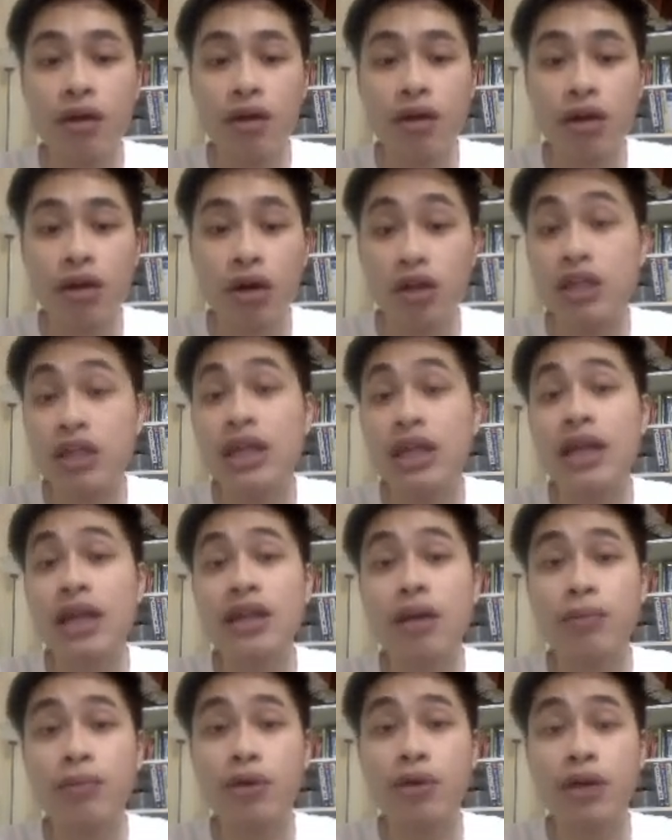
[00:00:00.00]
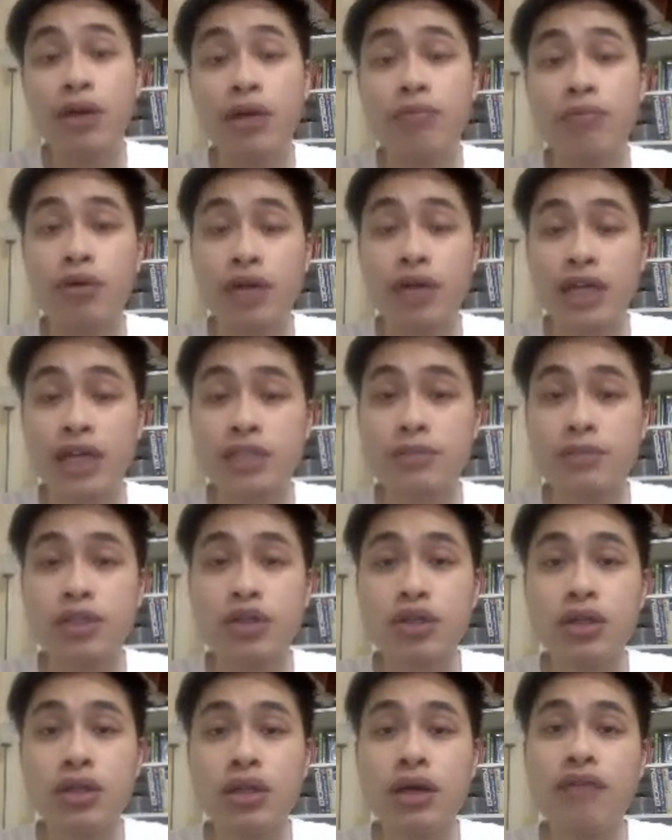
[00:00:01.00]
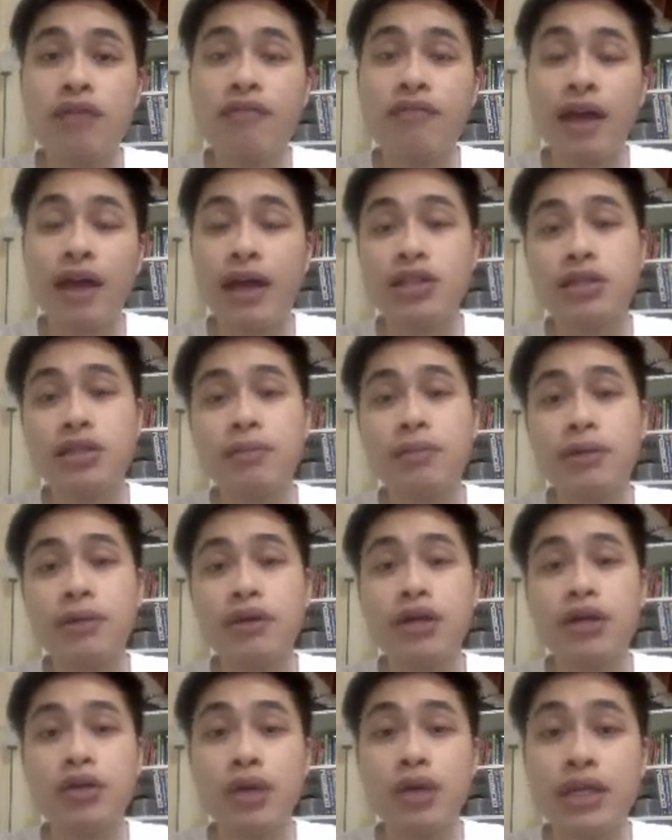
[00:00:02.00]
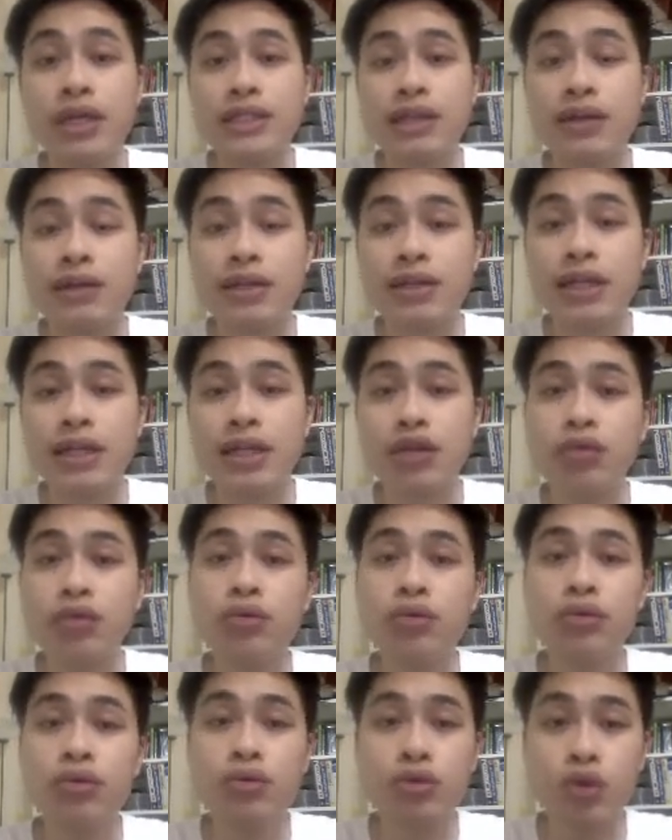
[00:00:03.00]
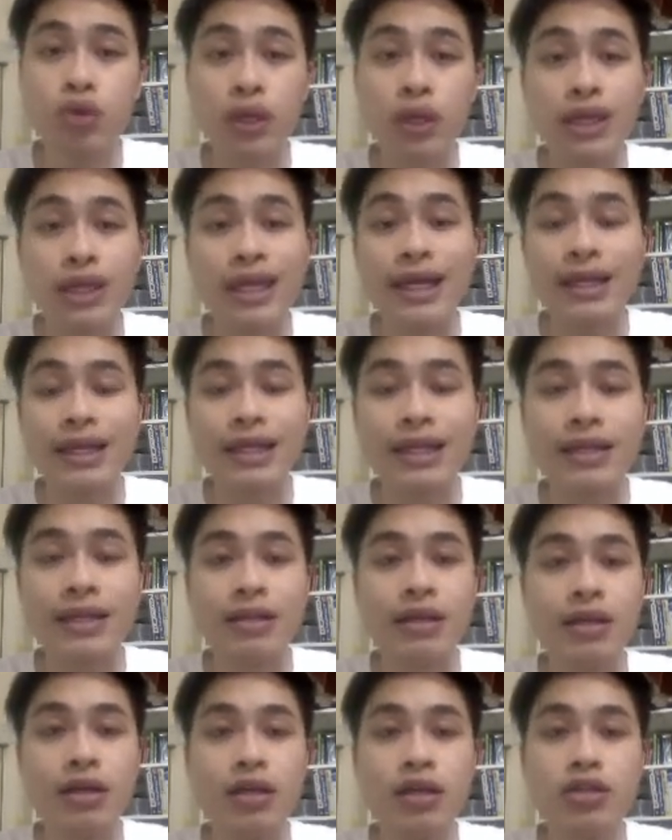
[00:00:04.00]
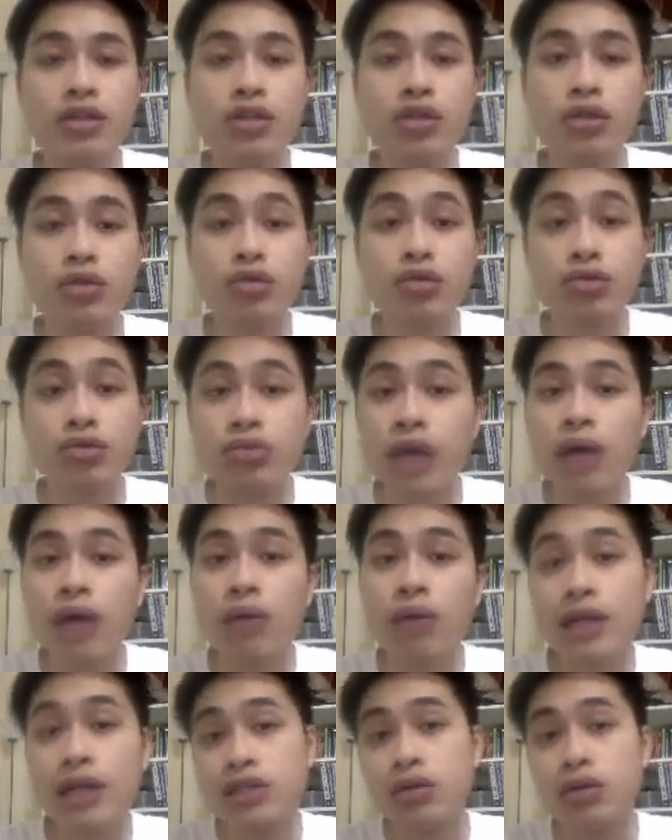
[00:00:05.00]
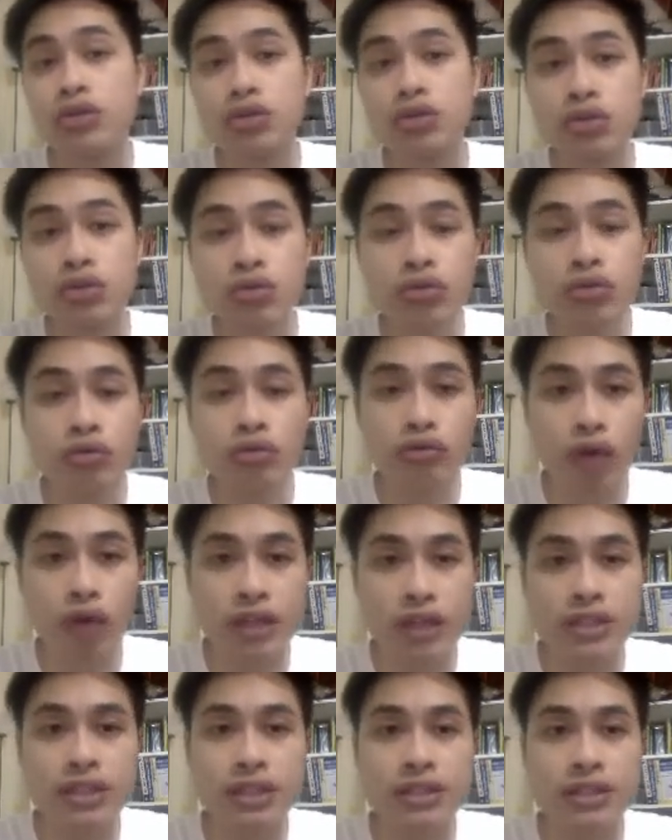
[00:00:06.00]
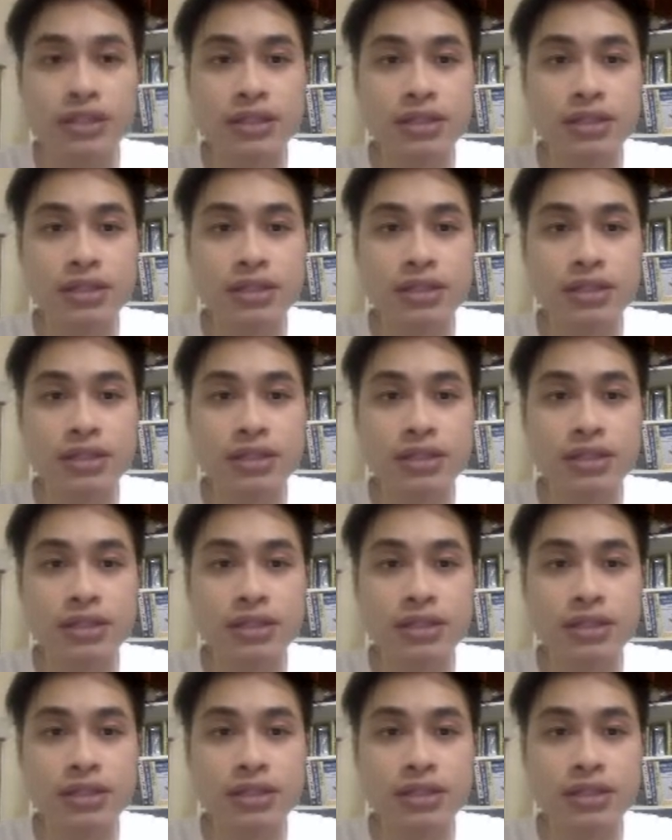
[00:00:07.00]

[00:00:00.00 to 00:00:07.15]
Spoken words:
Continental Building Products between the financial period 2017 to 2018. So to do that, let's go to Reuters.